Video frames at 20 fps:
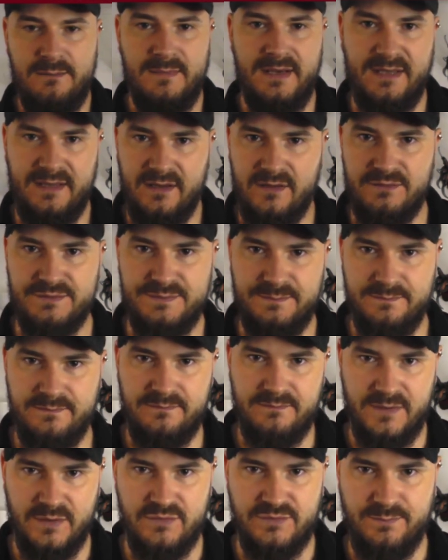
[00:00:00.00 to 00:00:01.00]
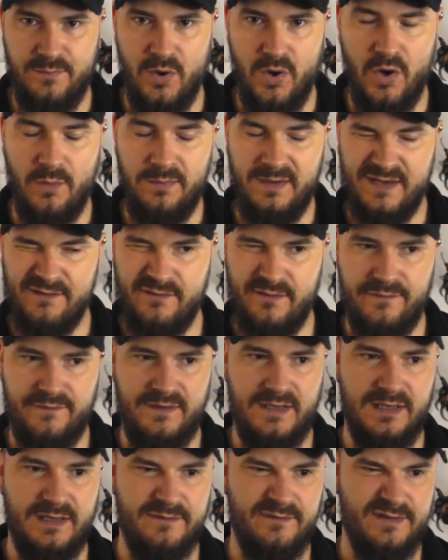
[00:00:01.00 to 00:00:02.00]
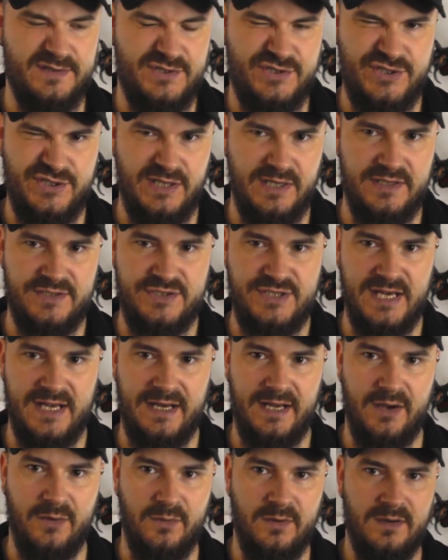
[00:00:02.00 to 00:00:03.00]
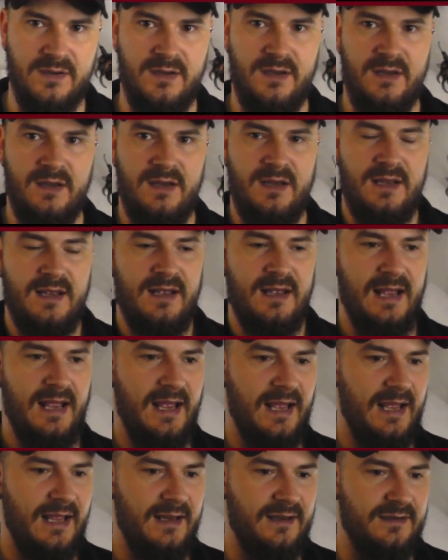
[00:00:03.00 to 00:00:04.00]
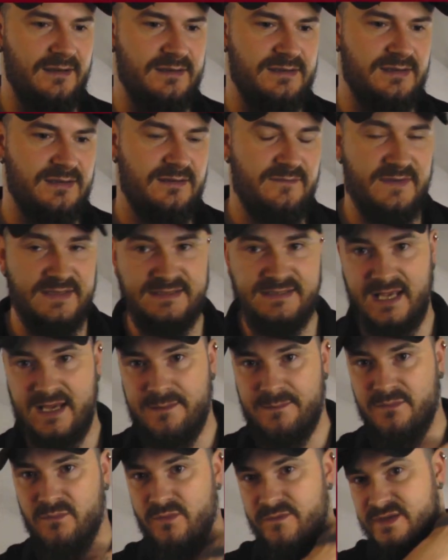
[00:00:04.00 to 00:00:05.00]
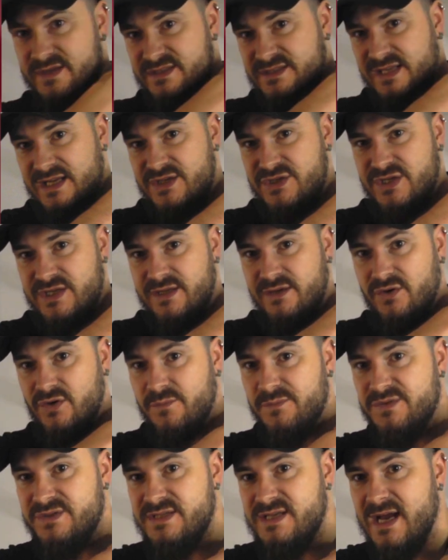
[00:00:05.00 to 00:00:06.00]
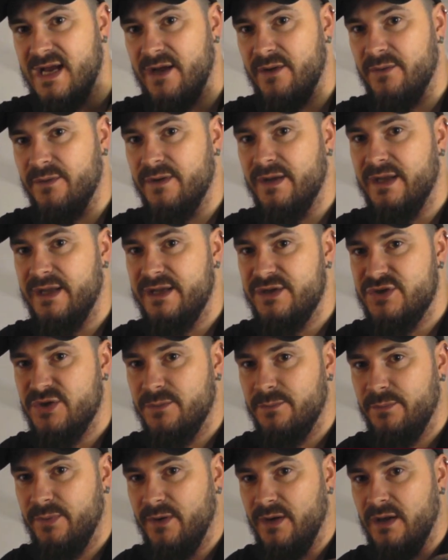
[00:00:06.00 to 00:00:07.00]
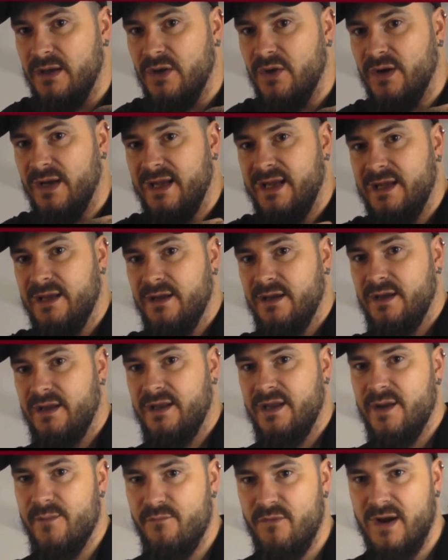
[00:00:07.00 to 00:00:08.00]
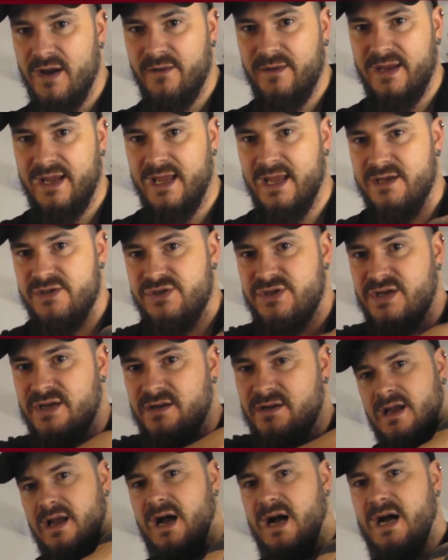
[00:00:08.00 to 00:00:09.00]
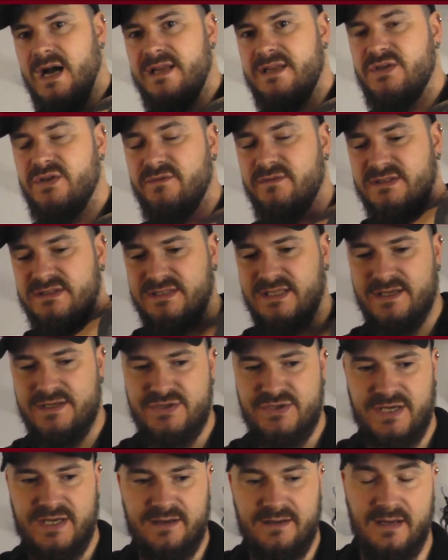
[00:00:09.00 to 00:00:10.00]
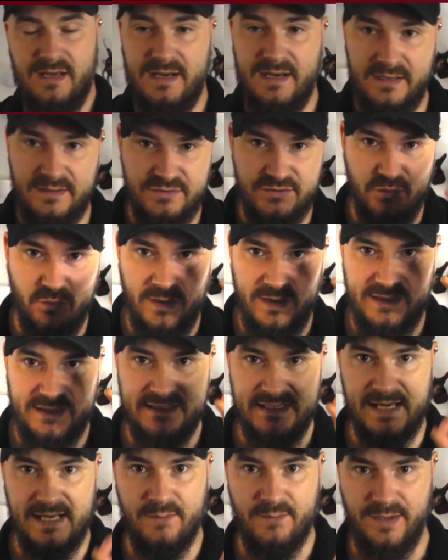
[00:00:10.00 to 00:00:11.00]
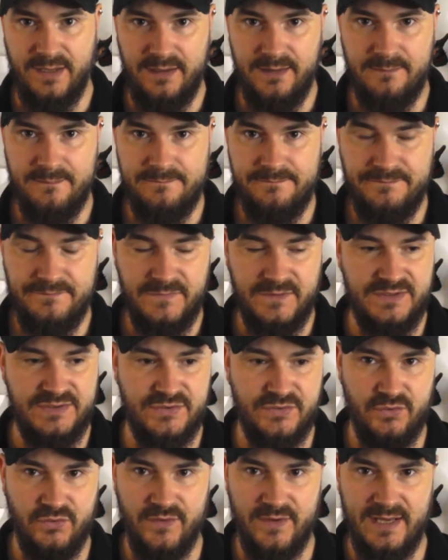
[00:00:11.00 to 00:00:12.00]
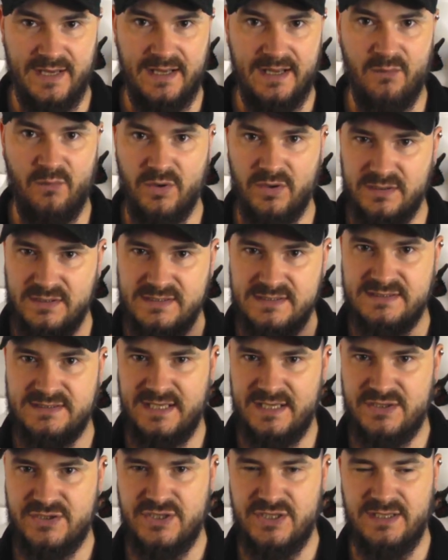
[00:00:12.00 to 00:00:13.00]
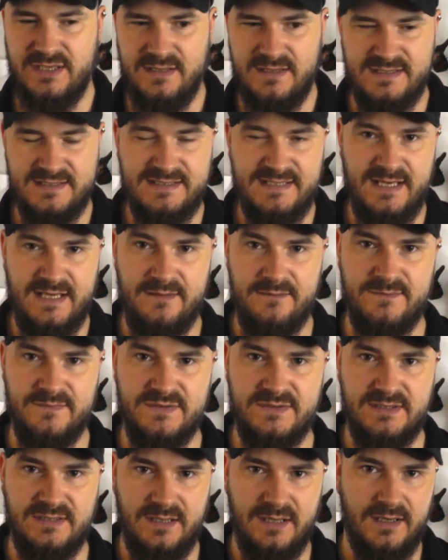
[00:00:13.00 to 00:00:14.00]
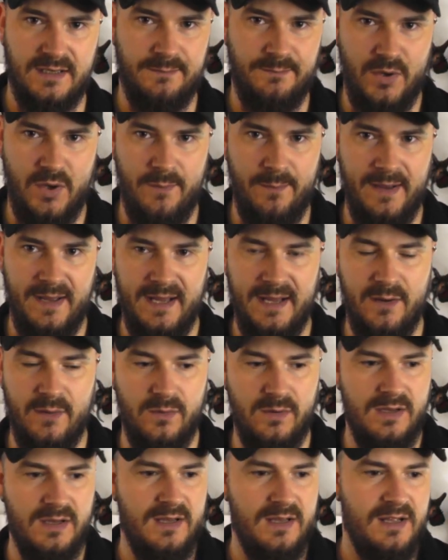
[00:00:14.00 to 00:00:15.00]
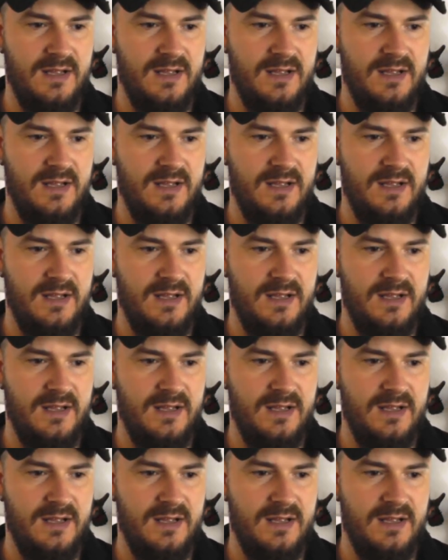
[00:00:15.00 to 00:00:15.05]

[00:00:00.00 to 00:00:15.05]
make those pop, give off kind of a shadow. And the same with the stitching that comes down the jumper along here and then around the edge. I took the stitching and I just went down it. You saw that. I wanted the stitching and the seams to kind of pop out,